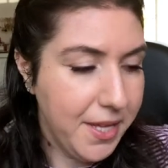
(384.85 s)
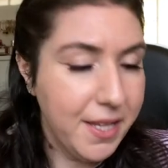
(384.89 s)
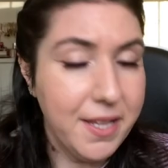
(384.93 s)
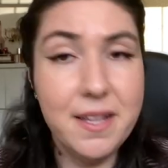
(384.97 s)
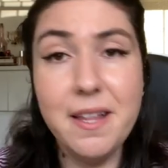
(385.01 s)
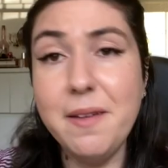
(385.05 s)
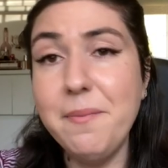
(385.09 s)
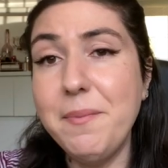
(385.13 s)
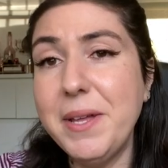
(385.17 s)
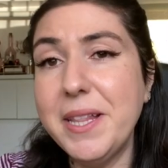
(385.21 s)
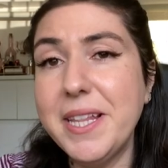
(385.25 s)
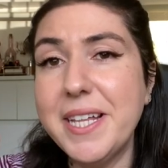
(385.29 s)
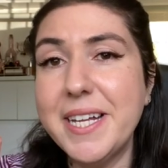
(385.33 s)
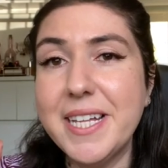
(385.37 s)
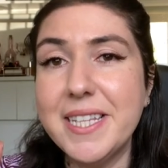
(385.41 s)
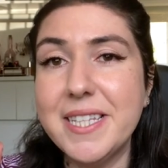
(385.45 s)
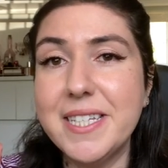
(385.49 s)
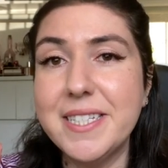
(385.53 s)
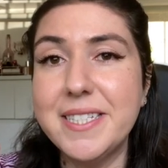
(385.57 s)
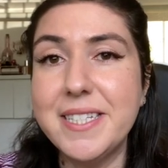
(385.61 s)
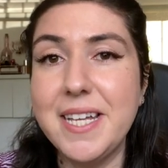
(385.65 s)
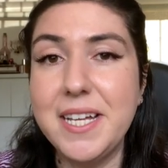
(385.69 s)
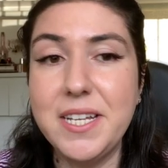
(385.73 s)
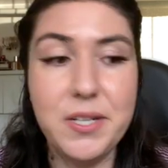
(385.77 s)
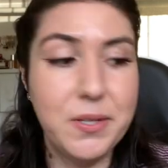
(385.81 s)
Let me look at the
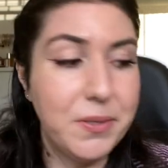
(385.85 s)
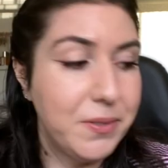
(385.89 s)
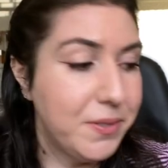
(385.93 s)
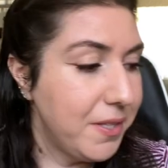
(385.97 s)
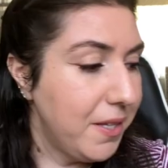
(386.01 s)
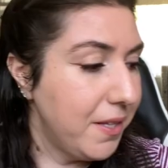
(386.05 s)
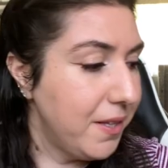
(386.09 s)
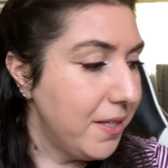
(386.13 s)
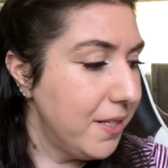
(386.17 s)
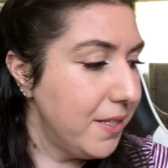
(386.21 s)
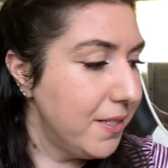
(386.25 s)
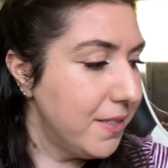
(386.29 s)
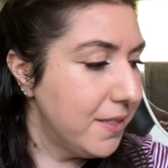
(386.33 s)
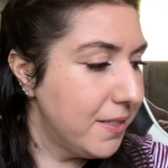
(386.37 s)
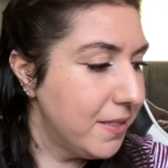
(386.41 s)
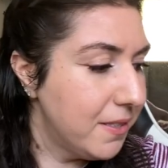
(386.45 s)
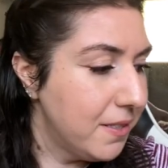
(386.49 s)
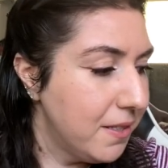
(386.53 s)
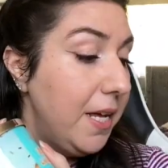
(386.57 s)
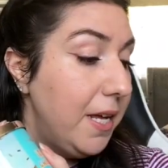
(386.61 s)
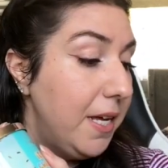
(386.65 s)
scent notes on this.